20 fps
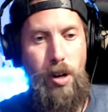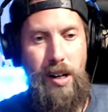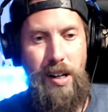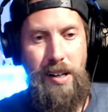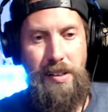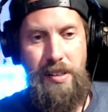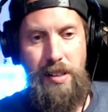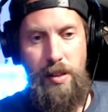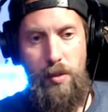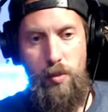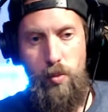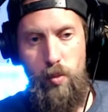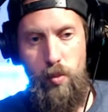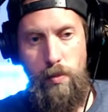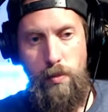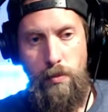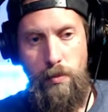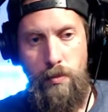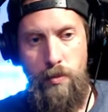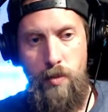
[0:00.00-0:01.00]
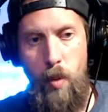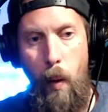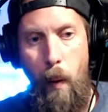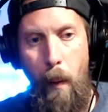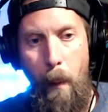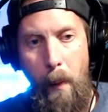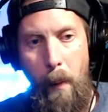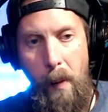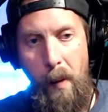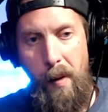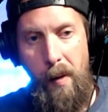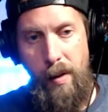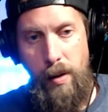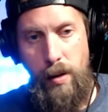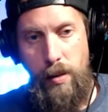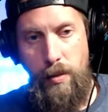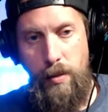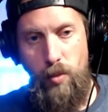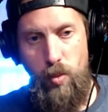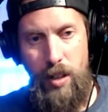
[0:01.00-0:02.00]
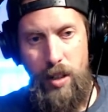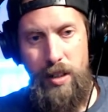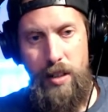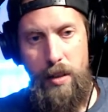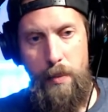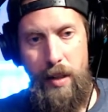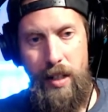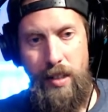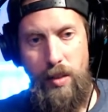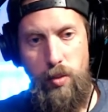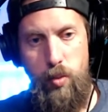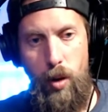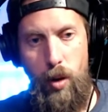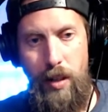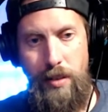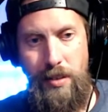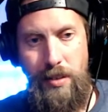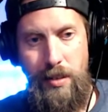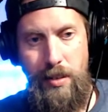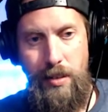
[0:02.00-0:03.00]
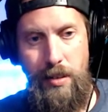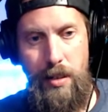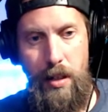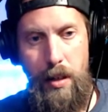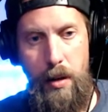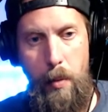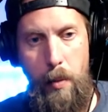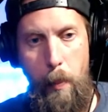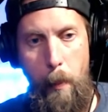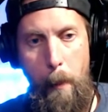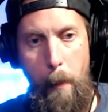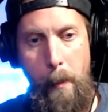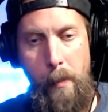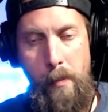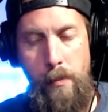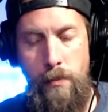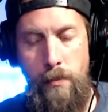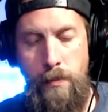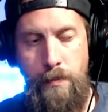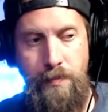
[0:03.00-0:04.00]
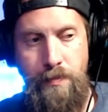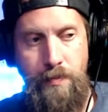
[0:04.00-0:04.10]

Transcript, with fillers: well, I did one of the best ones is um,